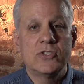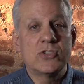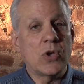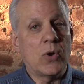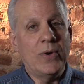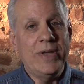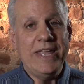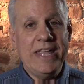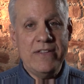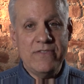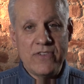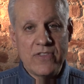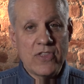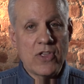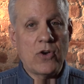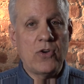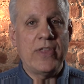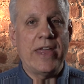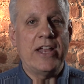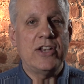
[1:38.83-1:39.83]
So even
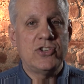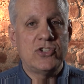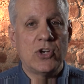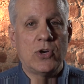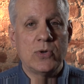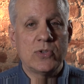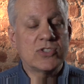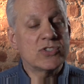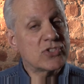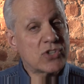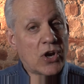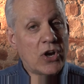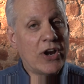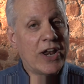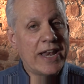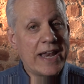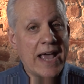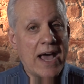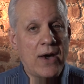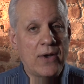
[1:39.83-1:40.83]
though that joke
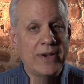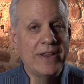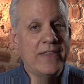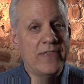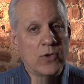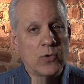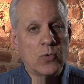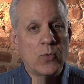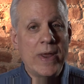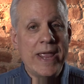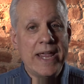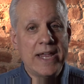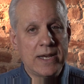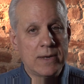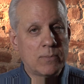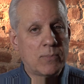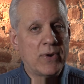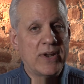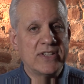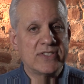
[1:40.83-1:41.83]
started out in the
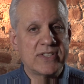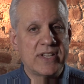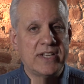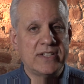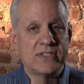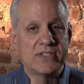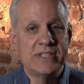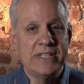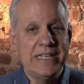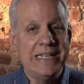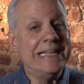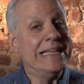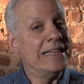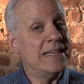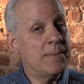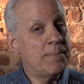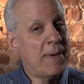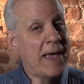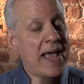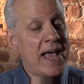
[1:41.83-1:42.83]
Reagan presidency in
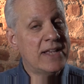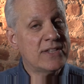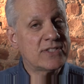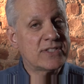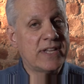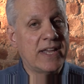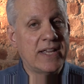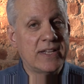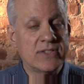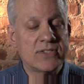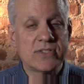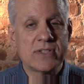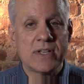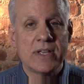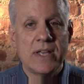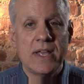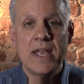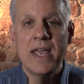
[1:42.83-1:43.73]
the past tense,